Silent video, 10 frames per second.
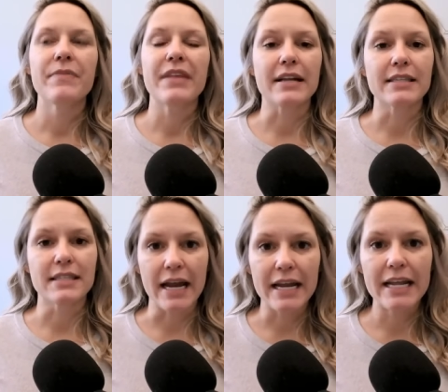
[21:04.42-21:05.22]

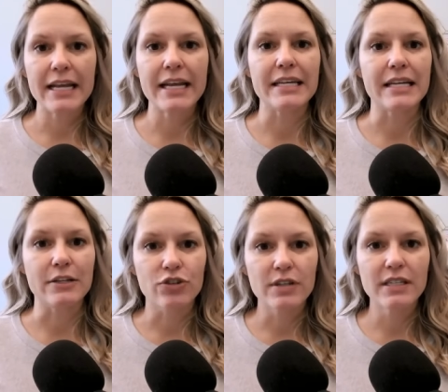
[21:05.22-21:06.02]
exciting and
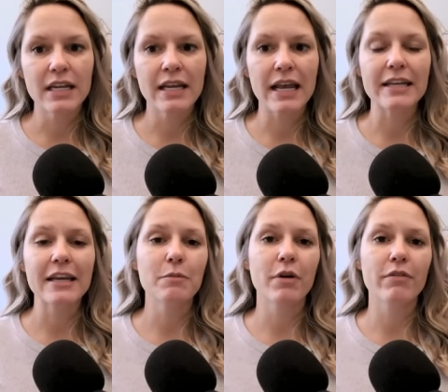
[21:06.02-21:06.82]
interesting and
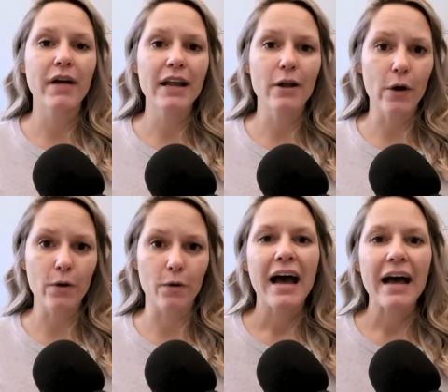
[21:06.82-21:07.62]
can provide
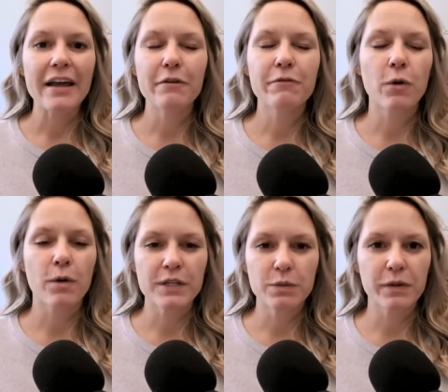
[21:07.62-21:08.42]
hope. I, of
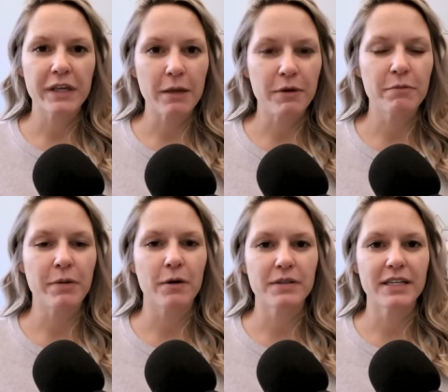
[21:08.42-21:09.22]
course, will keep you
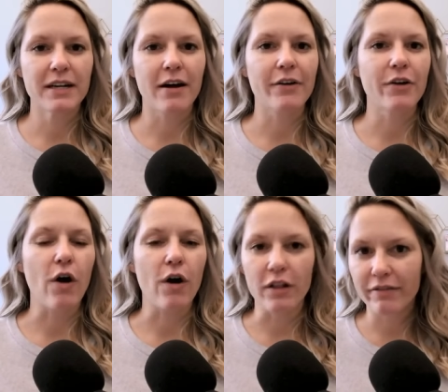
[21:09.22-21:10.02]
posted on
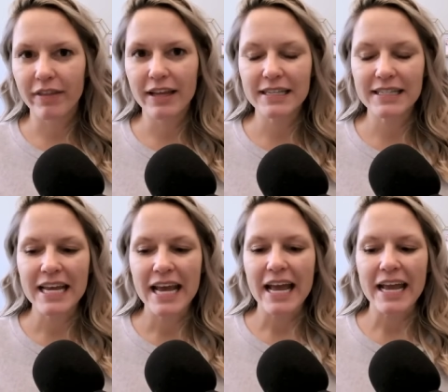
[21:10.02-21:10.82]
all of this.
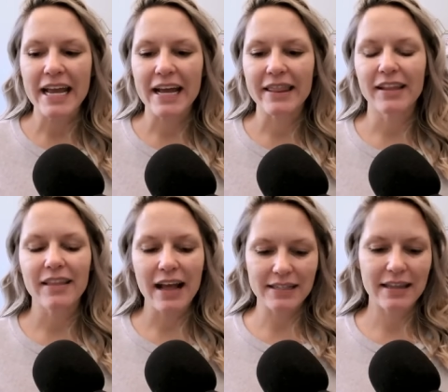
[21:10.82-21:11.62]
And the
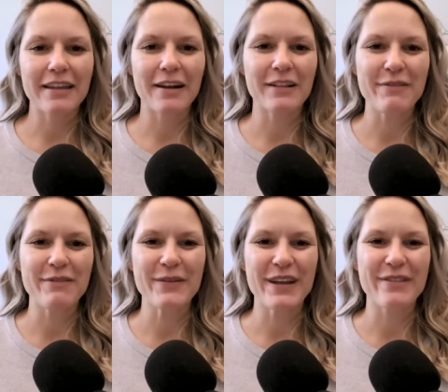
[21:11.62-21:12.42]
last thing that I'll leave
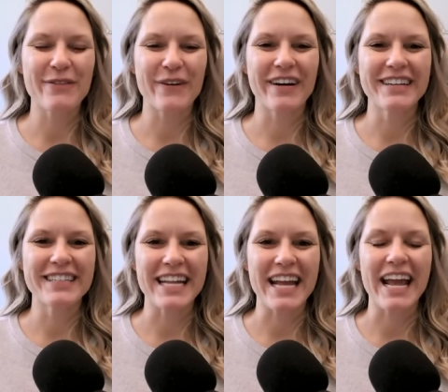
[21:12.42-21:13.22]
you with for
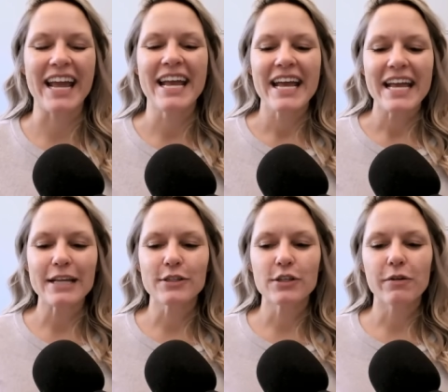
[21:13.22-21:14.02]
today
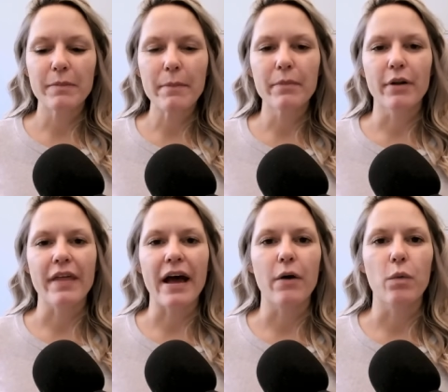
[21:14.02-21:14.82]
is to remember
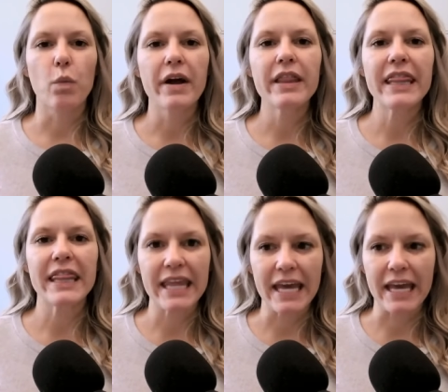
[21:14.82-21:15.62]
that one
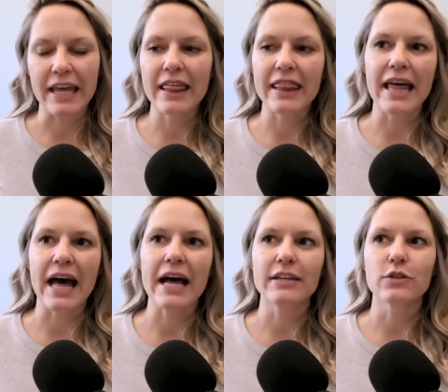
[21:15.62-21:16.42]
thing
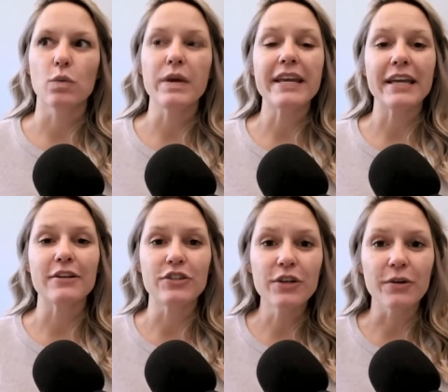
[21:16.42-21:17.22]
that we can
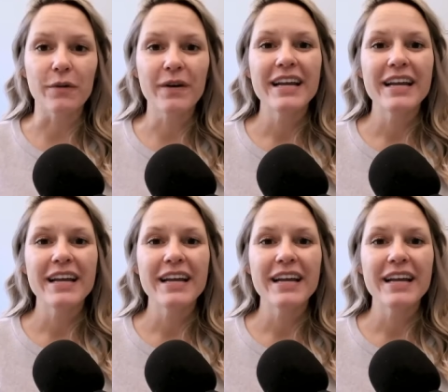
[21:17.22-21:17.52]
do